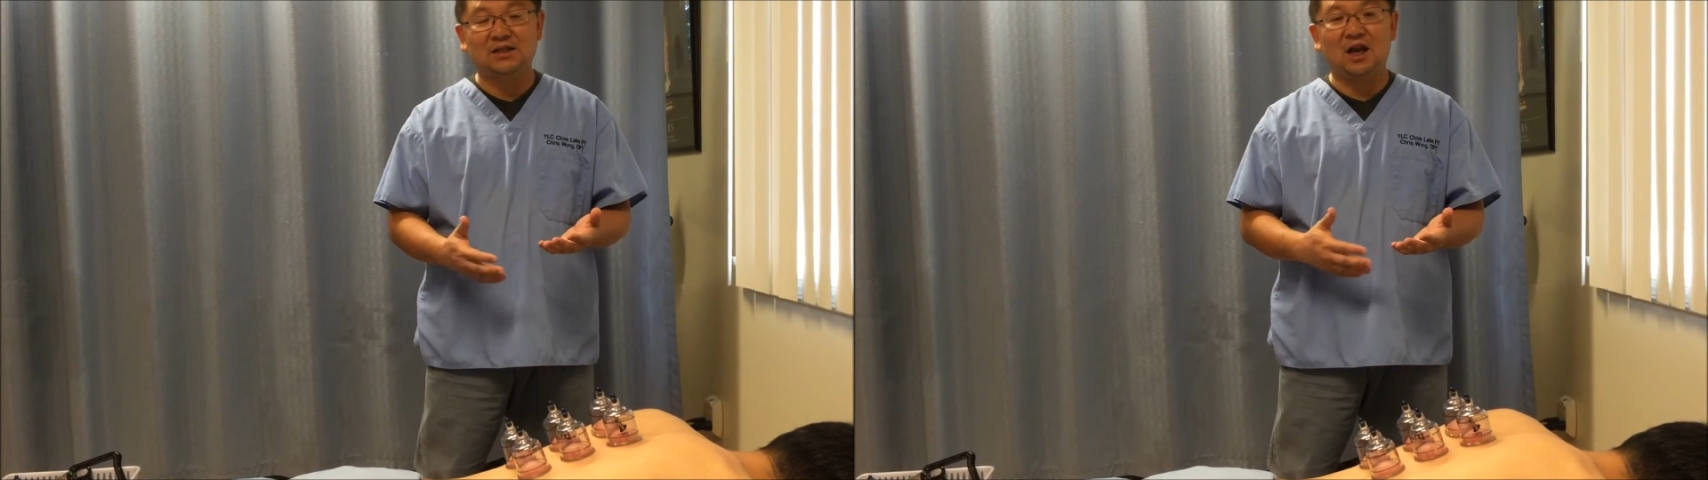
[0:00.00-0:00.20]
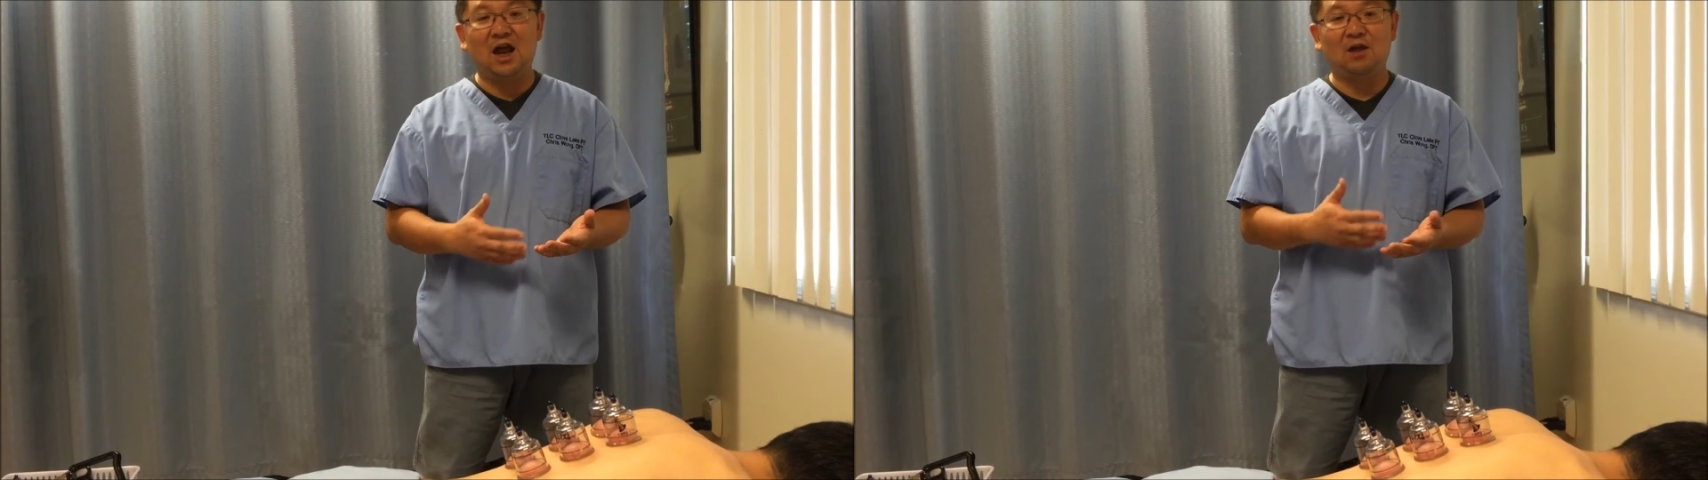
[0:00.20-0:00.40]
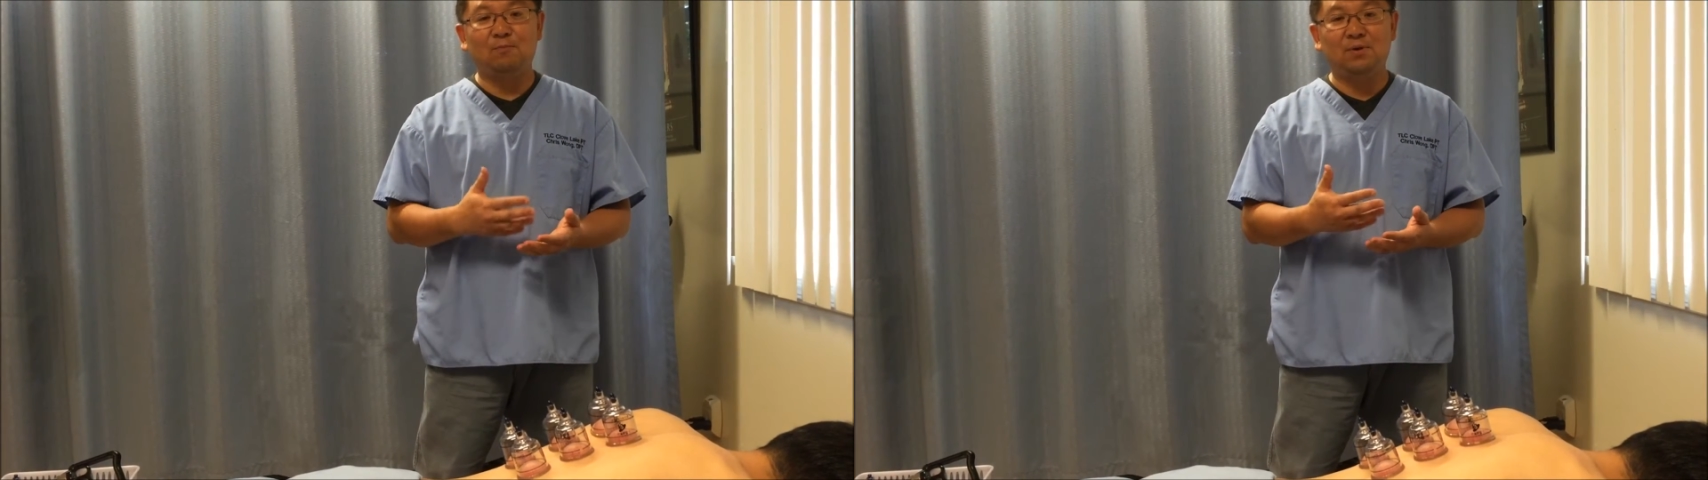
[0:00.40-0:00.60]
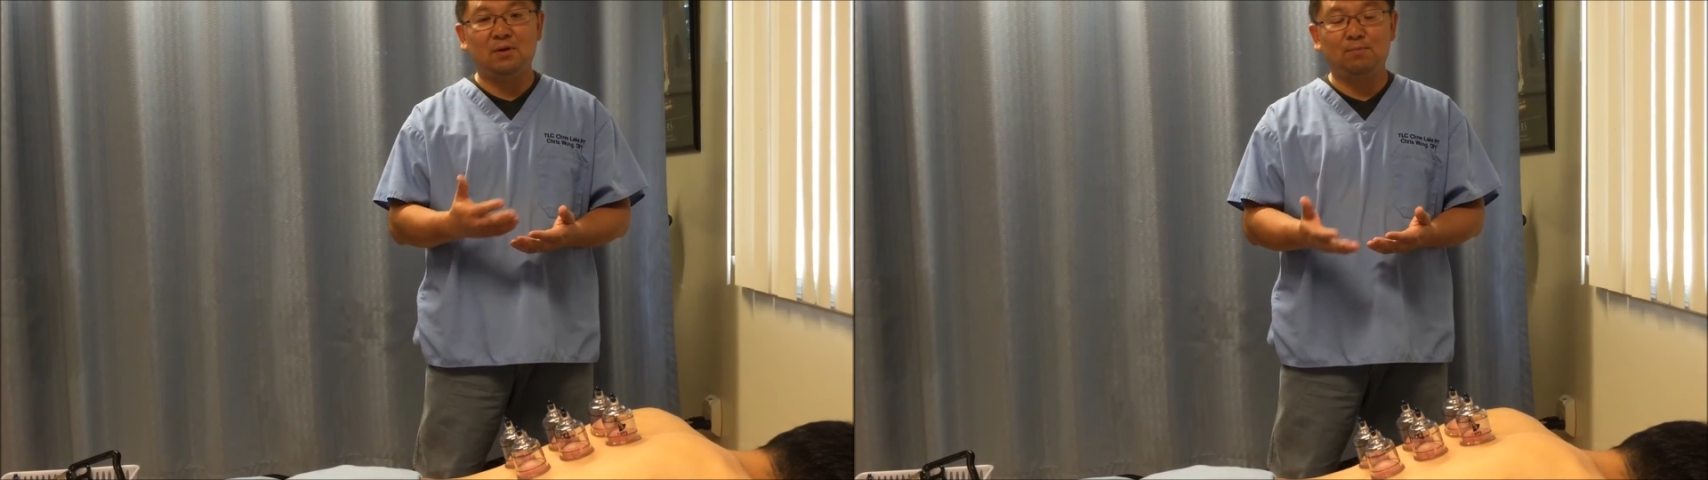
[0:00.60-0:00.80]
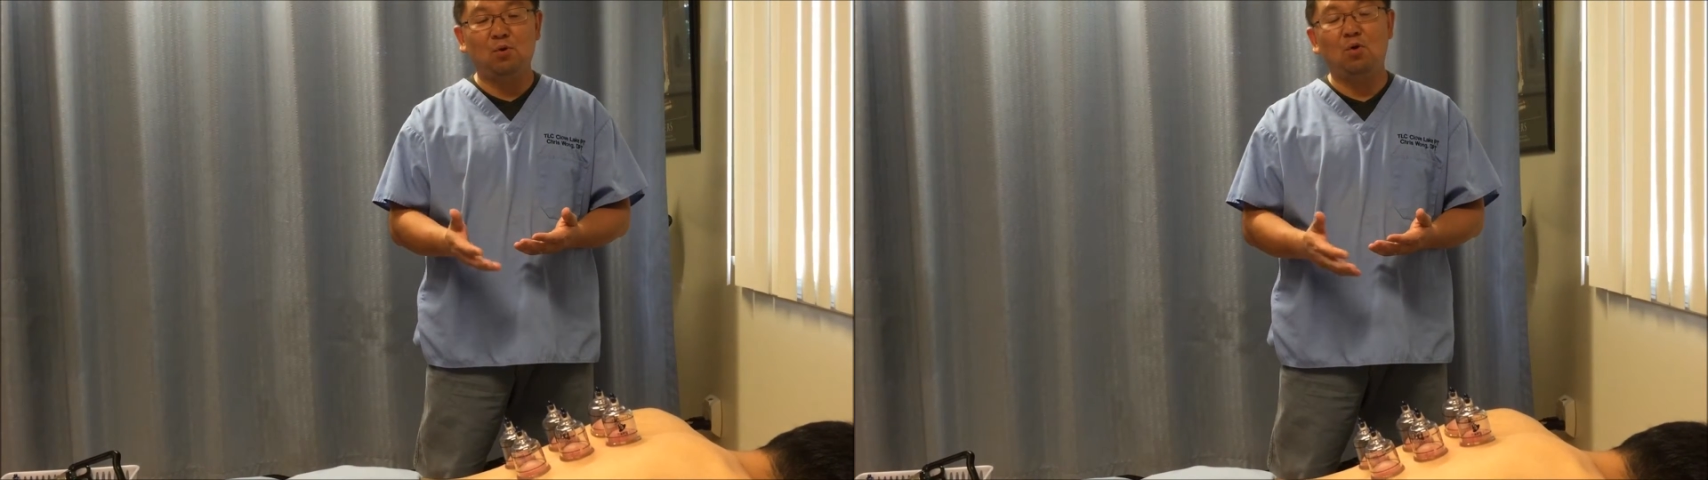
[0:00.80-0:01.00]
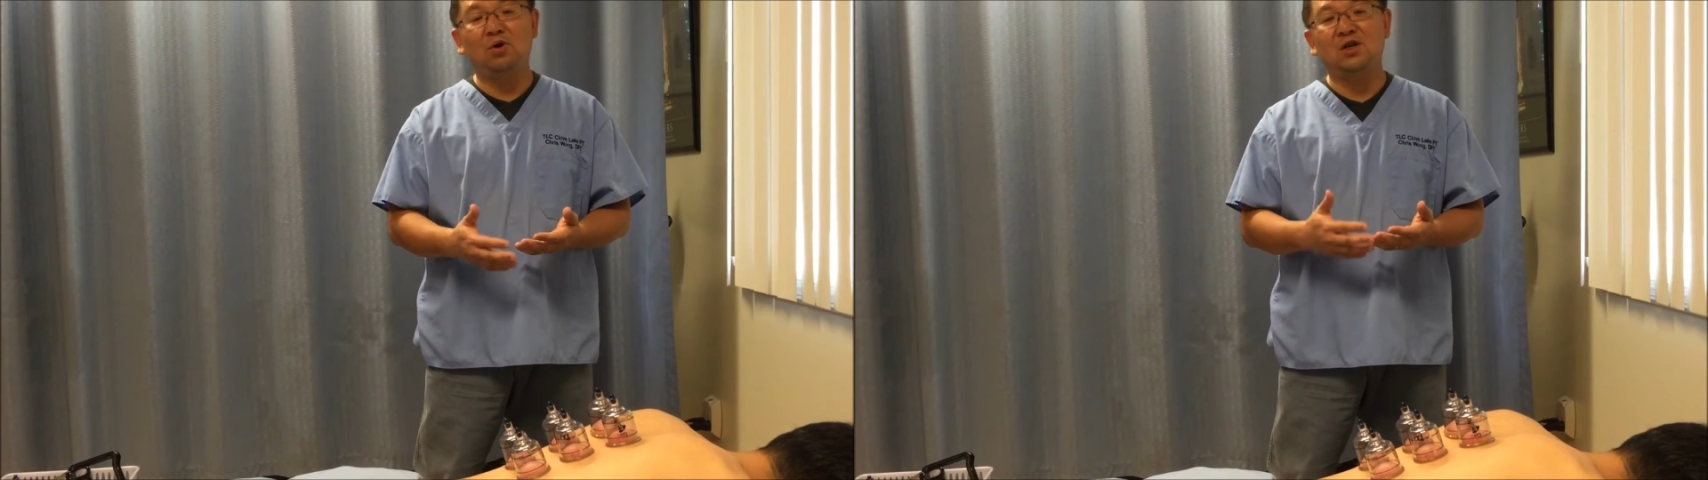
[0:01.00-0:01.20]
there's a lot of people,